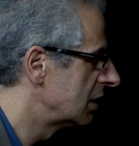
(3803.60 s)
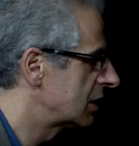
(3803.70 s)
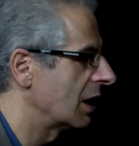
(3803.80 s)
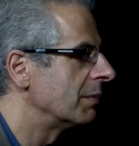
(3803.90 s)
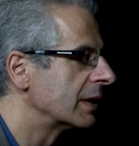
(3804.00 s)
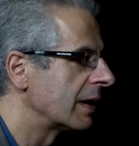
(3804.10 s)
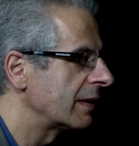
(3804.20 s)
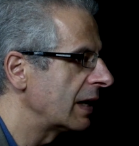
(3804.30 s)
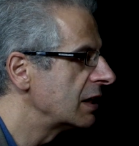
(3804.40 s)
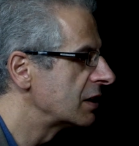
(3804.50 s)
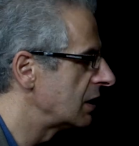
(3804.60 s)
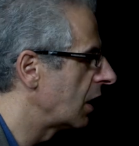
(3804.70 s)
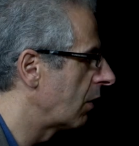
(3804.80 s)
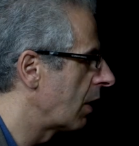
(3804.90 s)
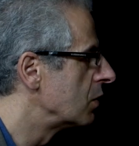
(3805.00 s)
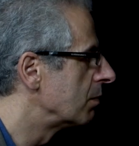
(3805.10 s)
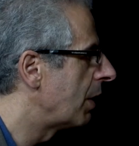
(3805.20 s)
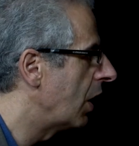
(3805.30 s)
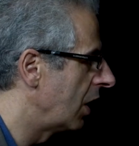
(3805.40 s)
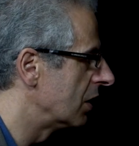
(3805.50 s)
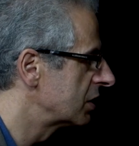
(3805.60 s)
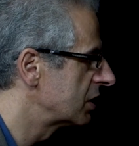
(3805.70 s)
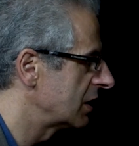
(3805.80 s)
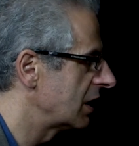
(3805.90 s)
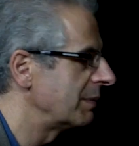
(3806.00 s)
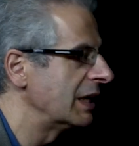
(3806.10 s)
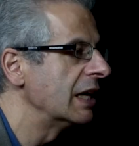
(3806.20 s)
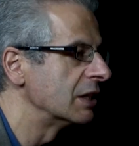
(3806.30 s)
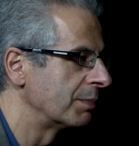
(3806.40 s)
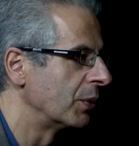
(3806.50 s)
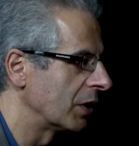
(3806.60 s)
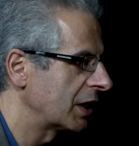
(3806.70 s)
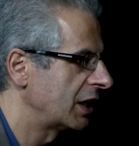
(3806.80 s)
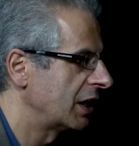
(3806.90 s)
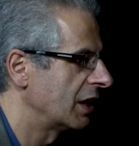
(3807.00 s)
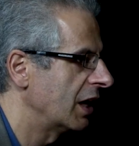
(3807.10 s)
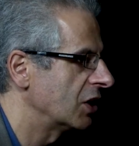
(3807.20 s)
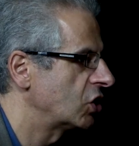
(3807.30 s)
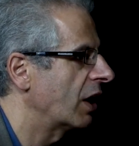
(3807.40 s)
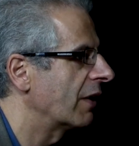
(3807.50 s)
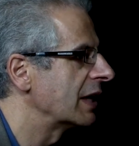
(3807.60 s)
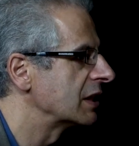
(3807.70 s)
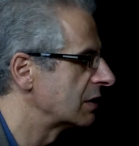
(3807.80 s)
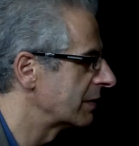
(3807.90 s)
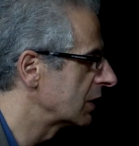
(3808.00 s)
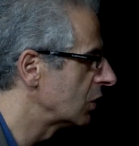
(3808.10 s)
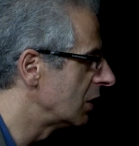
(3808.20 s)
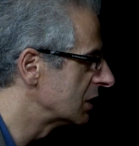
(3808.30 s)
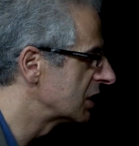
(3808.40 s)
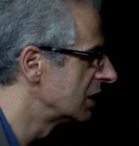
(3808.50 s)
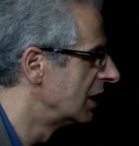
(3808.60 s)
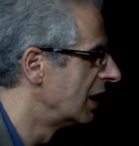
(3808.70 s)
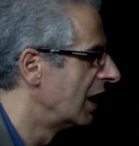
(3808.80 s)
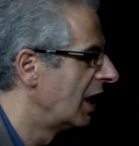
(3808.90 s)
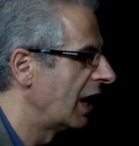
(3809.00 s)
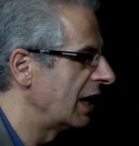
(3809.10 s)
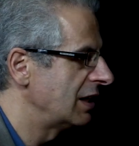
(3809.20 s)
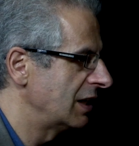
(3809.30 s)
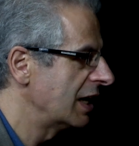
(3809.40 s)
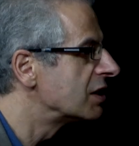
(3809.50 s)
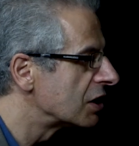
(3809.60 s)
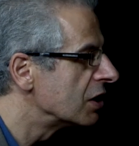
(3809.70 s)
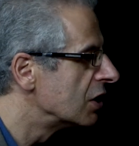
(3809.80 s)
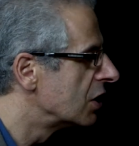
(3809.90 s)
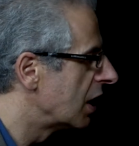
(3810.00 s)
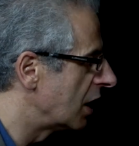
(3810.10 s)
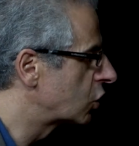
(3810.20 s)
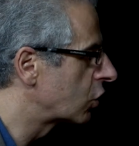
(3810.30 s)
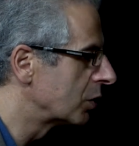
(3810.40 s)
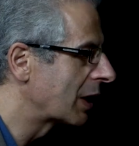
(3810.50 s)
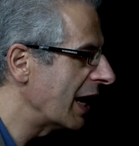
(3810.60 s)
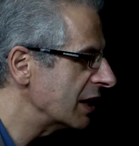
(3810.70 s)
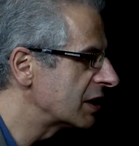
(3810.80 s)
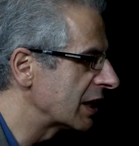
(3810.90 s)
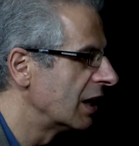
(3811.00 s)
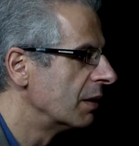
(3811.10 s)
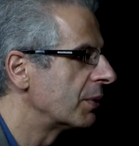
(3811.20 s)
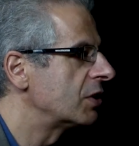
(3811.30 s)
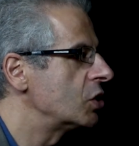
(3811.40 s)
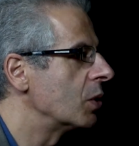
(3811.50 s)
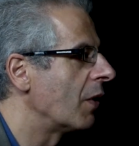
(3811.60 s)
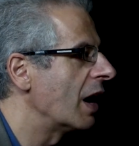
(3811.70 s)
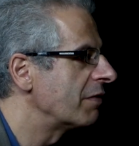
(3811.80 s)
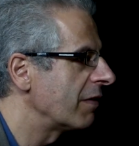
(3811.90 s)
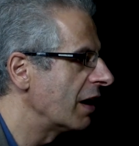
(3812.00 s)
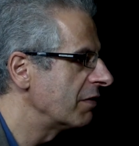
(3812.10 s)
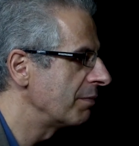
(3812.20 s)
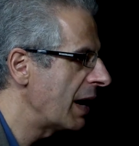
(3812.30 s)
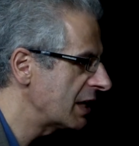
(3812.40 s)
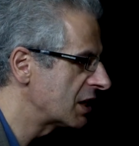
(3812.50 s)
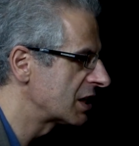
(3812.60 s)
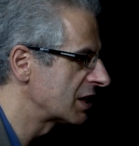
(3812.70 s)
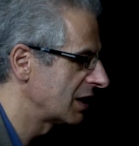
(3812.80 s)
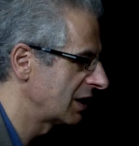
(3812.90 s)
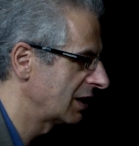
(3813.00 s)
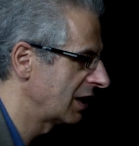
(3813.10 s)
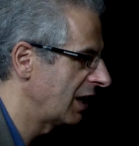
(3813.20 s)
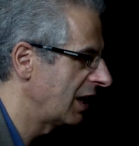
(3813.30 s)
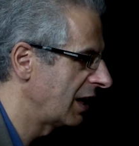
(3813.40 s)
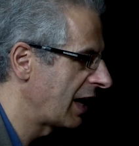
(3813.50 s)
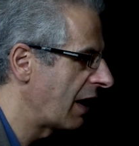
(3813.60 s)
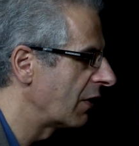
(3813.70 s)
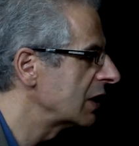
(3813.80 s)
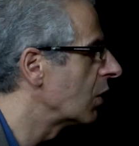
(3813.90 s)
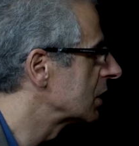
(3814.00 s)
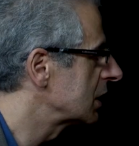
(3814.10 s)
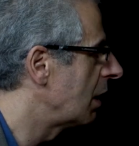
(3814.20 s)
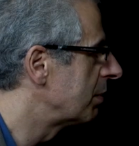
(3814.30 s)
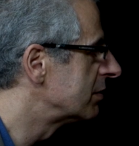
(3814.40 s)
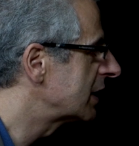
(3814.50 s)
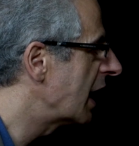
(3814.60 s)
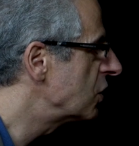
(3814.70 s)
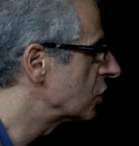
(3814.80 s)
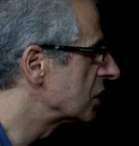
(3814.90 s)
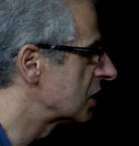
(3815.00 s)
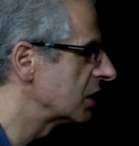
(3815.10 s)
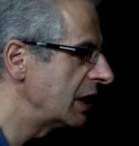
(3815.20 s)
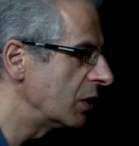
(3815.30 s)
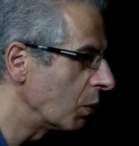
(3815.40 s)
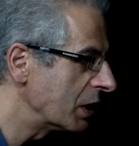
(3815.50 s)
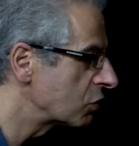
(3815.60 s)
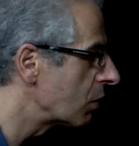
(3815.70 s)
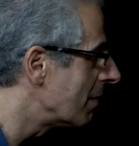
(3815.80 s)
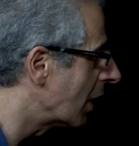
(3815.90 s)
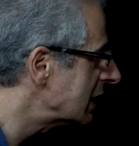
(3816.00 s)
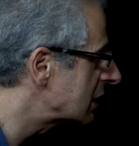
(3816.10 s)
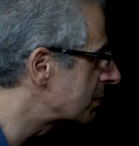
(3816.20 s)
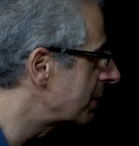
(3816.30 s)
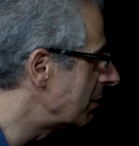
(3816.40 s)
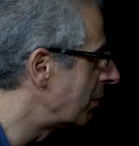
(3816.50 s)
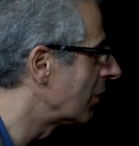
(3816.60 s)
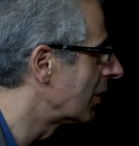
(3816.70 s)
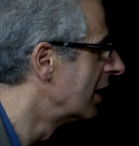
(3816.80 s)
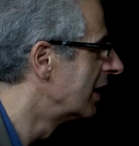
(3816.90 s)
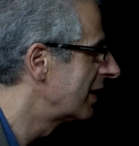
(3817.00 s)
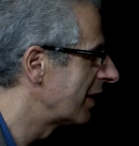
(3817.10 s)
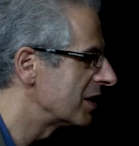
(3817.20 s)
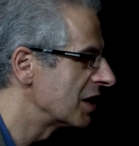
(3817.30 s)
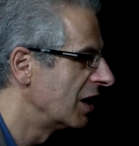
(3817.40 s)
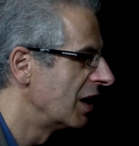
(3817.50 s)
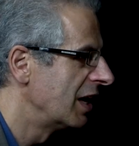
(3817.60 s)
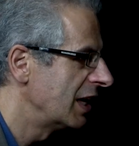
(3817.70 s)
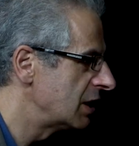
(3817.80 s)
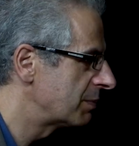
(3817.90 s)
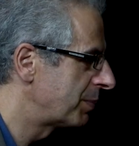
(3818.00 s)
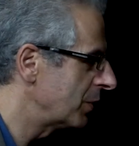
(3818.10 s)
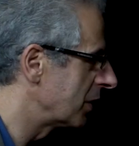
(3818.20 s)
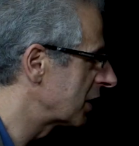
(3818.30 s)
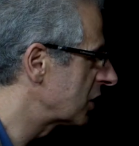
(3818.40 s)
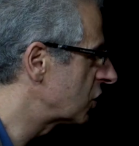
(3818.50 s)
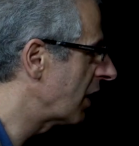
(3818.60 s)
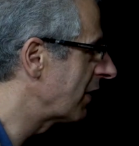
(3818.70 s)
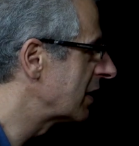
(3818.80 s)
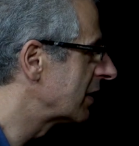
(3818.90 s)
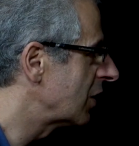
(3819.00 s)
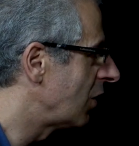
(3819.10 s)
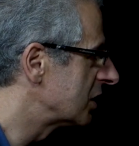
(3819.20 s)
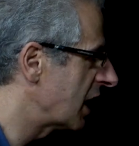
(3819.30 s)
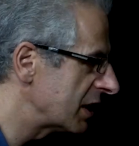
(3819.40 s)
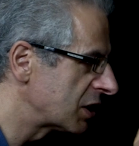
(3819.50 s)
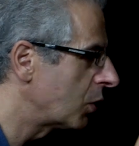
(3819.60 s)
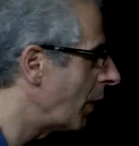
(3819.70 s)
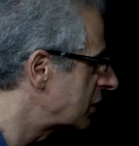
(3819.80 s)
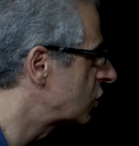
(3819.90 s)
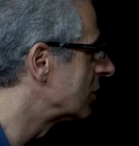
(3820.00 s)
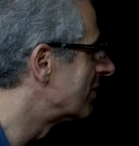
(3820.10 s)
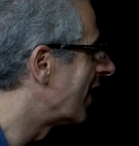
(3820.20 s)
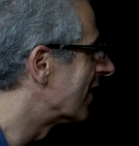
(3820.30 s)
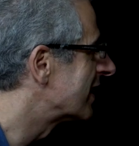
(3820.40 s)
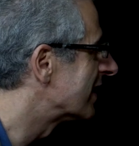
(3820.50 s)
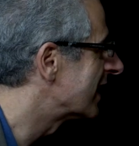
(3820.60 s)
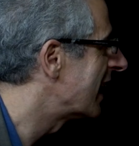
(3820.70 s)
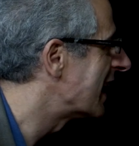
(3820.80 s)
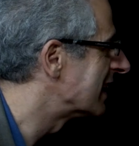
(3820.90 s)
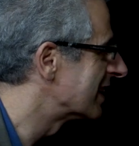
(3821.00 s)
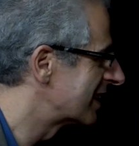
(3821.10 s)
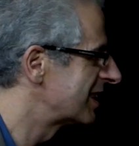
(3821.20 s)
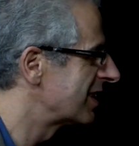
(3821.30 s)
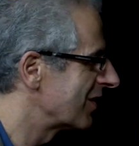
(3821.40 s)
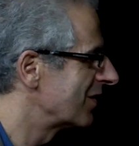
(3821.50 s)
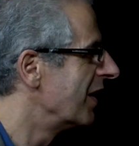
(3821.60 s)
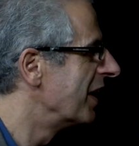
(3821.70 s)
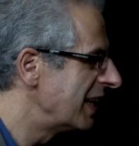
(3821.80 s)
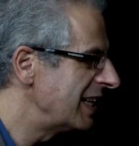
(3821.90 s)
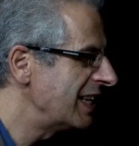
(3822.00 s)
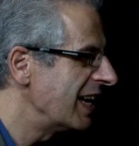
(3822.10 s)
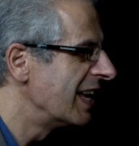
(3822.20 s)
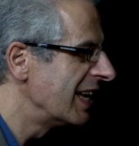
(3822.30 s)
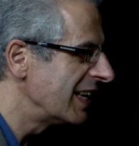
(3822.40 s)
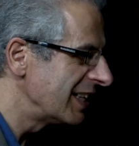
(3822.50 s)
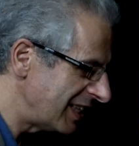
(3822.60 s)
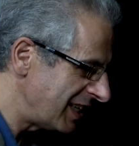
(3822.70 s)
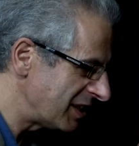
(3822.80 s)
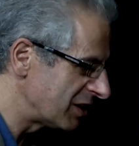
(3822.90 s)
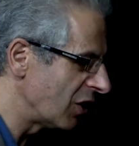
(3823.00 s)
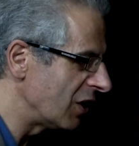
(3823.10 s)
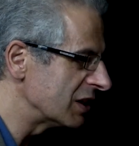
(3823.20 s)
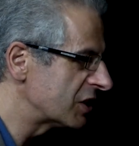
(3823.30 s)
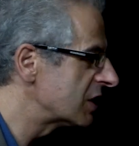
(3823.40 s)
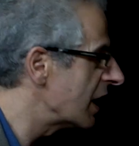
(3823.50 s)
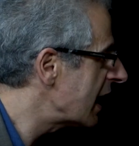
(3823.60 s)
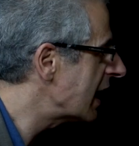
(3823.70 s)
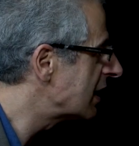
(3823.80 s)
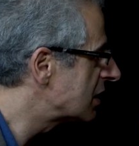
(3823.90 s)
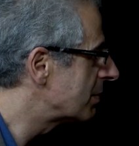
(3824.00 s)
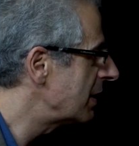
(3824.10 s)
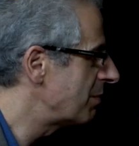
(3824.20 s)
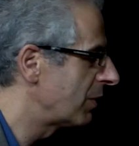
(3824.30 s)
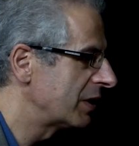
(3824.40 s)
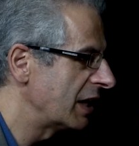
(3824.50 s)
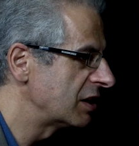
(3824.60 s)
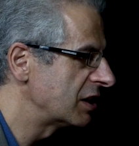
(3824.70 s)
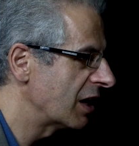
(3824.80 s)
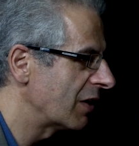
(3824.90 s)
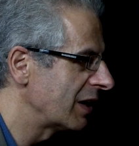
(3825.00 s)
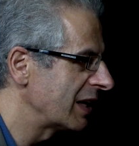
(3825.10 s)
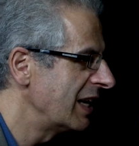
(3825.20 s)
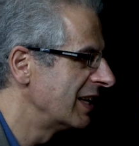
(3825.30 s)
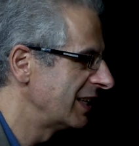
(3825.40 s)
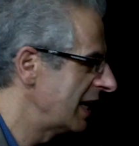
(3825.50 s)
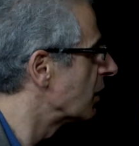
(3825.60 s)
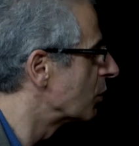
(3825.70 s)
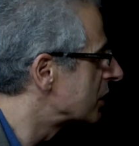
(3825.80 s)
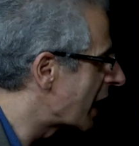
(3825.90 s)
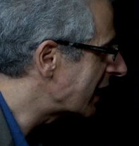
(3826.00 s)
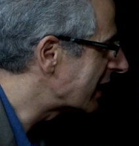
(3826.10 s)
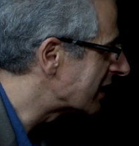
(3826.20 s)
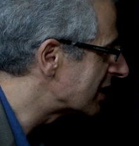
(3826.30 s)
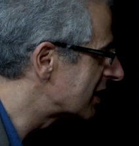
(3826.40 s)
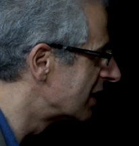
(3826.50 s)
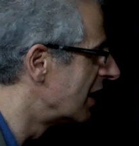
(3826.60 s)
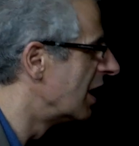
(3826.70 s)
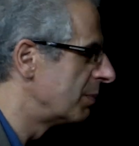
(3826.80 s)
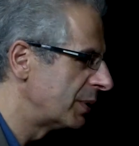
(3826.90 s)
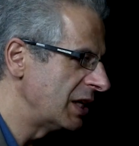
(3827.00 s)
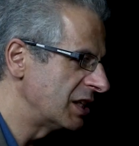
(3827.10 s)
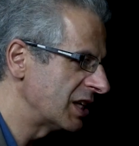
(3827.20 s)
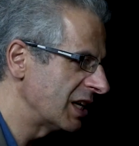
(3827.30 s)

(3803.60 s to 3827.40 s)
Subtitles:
some of the things in our own past. And I mean, his book, Chariots of the Gods, is a true classic. But you know, I've met Erik on a couple of occasions, and he always reminds people that his book, Chariot of the Gods, has a question mark at the end. So he's not saying to people necessarily it was aliens, but he's